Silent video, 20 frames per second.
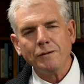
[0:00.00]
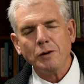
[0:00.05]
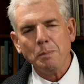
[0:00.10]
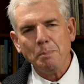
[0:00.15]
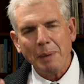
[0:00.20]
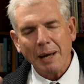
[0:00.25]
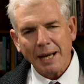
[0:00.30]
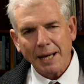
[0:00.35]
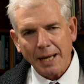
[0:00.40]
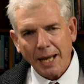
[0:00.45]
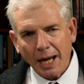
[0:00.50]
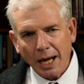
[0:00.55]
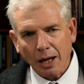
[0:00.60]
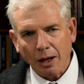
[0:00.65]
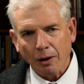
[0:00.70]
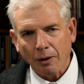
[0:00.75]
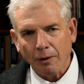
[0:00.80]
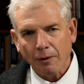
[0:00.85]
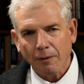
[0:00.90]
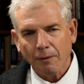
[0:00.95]
to bend
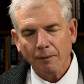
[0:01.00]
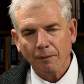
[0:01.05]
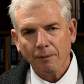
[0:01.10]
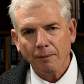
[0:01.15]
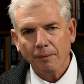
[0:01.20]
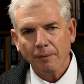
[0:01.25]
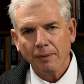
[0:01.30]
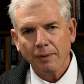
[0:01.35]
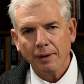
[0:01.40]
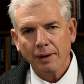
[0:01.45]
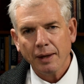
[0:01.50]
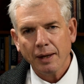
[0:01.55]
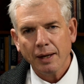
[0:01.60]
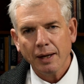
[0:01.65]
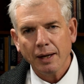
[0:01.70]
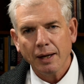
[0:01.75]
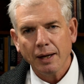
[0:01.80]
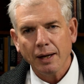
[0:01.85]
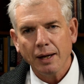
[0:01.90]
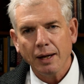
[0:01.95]
down.
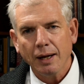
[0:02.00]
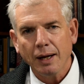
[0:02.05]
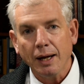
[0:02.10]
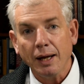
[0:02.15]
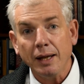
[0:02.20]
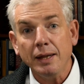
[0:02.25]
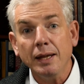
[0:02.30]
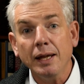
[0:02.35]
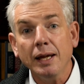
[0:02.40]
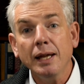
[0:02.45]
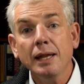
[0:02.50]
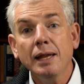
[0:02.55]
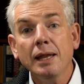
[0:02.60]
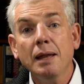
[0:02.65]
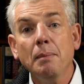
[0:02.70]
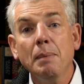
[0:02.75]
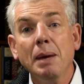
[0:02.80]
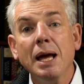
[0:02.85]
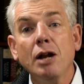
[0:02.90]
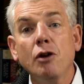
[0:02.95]
And then
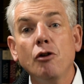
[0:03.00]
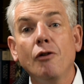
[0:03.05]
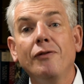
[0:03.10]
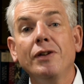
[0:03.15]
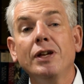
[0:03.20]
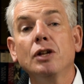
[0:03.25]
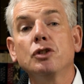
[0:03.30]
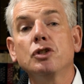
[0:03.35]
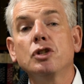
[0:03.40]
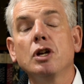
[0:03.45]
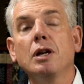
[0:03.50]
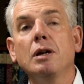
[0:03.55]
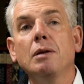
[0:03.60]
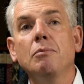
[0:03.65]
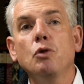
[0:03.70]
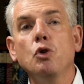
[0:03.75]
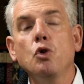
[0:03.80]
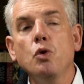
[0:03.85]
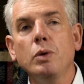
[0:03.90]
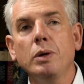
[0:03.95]
the man revealed to
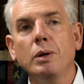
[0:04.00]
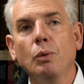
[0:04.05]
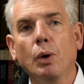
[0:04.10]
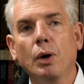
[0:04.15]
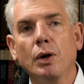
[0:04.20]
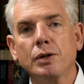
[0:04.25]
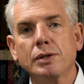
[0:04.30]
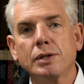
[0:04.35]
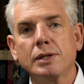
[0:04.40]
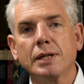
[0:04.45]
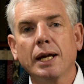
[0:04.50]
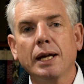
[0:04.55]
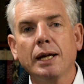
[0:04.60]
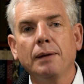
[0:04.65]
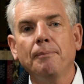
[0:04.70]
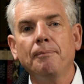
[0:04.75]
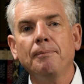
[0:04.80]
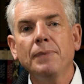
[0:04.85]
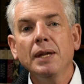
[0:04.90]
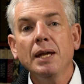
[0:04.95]
him who he was,
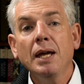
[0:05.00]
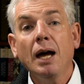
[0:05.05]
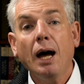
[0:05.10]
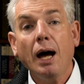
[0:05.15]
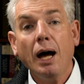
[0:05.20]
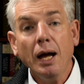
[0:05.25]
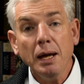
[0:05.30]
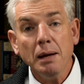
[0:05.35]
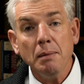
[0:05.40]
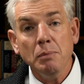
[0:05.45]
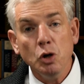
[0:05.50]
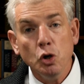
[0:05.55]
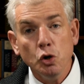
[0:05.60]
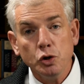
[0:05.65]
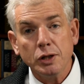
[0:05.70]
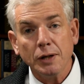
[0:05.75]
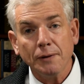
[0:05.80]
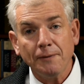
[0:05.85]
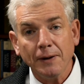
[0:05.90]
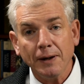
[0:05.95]
saying, I am
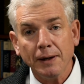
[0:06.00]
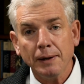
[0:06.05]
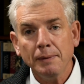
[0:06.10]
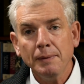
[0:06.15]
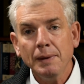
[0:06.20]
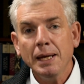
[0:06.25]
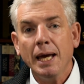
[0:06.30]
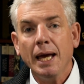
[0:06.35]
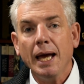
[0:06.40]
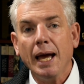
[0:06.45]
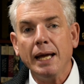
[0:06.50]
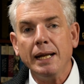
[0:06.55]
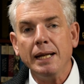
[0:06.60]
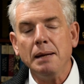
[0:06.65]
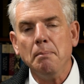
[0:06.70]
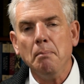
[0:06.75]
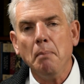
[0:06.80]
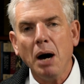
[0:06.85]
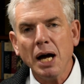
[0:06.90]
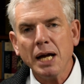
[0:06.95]
Lucifer, and
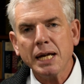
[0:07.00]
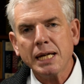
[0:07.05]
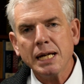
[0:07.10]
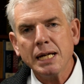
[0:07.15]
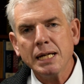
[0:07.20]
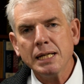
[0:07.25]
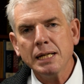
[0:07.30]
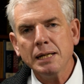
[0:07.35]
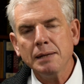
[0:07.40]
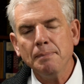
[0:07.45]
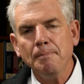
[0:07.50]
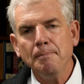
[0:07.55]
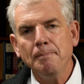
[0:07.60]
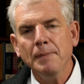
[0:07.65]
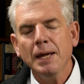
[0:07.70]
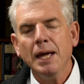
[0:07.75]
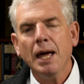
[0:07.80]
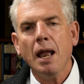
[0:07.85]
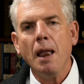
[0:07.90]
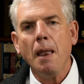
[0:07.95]
in my kingdom
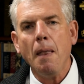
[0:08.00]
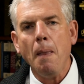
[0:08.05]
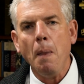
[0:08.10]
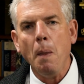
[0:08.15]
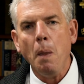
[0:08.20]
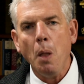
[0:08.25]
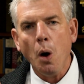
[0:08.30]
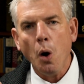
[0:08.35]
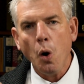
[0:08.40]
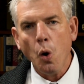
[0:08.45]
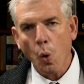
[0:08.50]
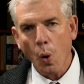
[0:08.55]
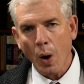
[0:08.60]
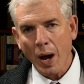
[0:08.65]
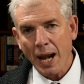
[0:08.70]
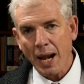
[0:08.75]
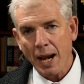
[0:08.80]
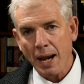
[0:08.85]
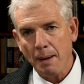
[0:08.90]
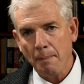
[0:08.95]
no
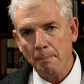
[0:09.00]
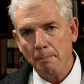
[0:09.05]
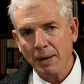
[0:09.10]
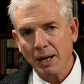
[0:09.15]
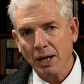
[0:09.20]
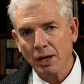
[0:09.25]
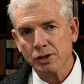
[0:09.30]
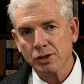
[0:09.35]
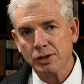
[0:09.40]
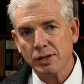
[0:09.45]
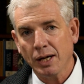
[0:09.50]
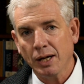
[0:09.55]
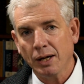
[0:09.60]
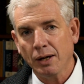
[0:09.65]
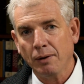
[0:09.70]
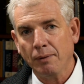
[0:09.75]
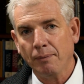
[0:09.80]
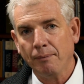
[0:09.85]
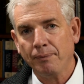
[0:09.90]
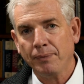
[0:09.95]
one bows
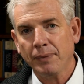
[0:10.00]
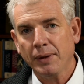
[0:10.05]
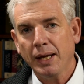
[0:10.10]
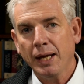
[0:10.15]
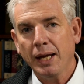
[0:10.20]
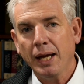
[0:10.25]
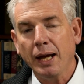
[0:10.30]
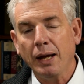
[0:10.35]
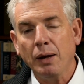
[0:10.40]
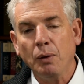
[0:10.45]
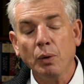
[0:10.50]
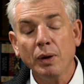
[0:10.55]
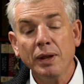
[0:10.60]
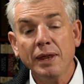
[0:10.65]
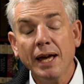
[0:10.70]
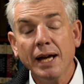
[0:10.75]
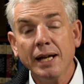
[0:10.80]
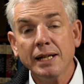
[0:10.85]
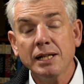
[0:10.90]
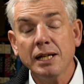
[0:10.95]
down. And with
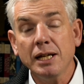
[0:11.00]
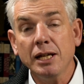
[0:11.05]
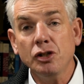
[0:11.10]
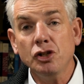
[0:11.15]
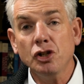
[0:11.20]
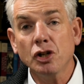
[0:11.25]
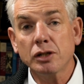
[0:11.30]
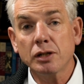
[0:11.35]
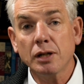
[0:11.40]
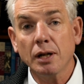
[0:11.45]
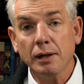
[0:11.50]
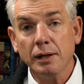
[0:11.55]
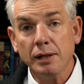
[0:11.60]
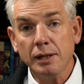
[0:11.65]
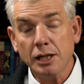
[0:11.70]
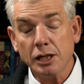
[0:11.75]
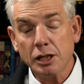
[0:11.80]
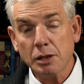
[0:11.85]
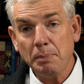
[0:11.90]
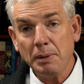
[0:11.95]
that, he just
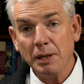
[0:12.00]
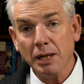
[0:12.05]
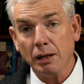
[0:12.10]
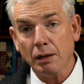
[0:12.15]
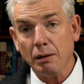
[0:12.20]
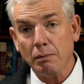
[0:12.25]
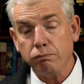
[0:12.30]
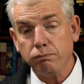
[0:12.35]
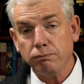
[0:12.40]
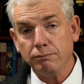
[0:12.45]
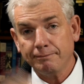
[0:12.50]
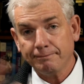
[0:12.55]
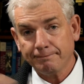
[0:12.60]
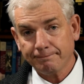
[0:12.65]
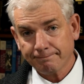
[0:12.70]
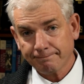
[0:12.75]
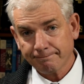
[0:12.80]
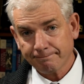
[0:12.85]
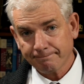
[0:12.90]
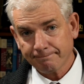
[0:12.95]
disappeared.
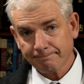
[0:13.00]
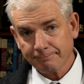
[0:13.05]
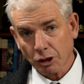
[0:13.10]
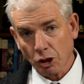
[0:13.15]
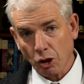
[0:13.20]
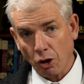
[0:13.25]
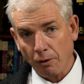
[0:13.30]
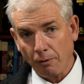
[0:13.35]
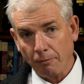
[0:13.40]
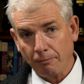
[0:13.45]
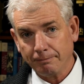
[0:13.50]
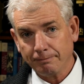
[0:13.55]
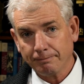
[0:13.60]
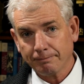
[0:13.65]
Gone.